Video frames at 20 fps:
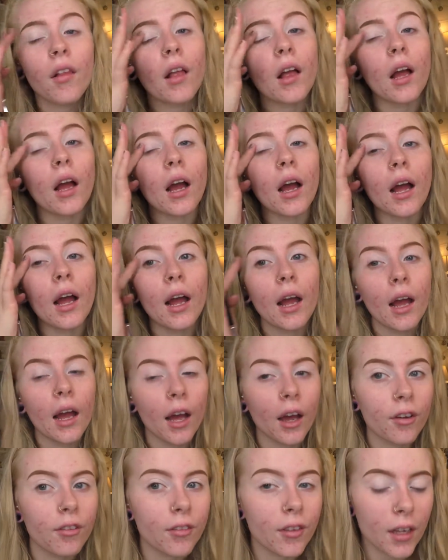that I
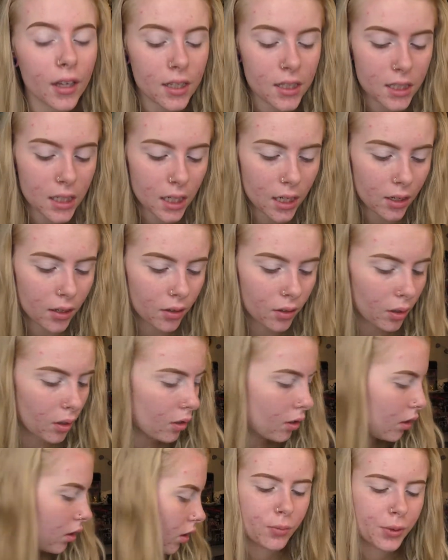have that
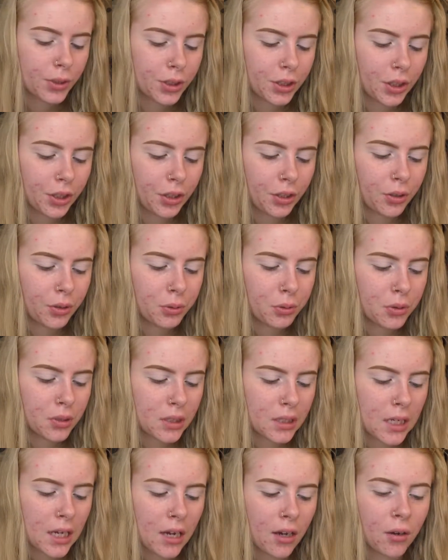down, I'm just going to use
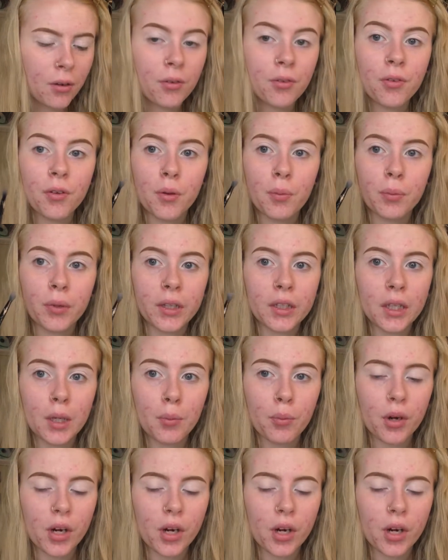an e.l.f. blending